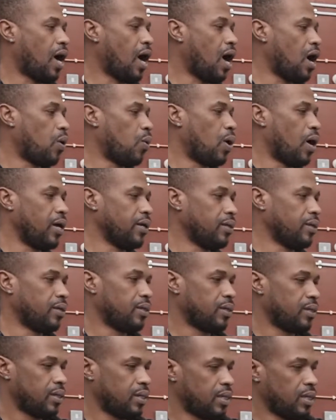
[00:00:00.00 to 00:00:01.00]
R1
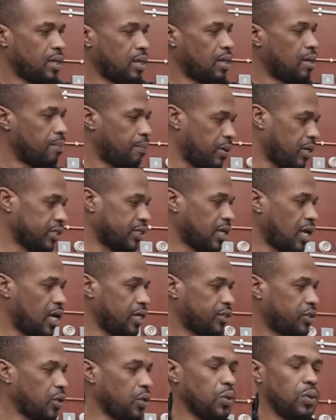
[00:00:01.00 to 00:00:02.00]
plus
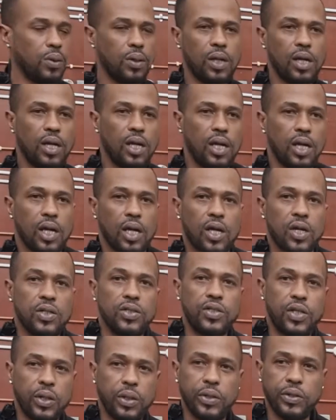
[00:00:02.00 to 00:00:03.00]
R2,
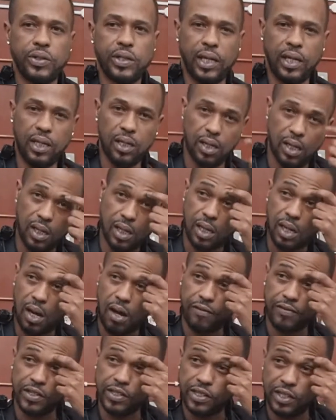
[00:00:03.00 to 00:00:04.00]
continuity
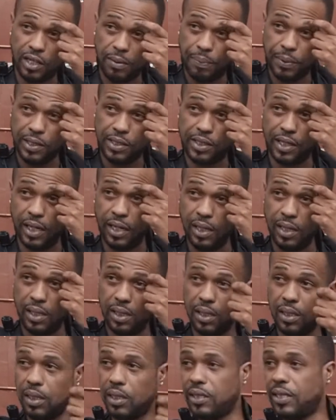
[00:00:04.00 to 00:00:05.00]
of the CPC,
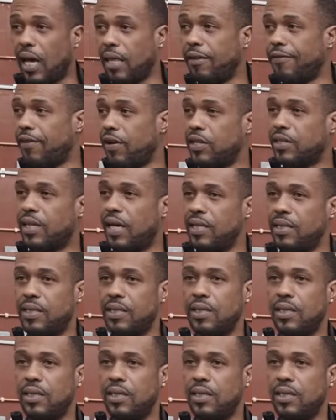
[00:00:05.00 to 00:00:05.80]
is that the first test?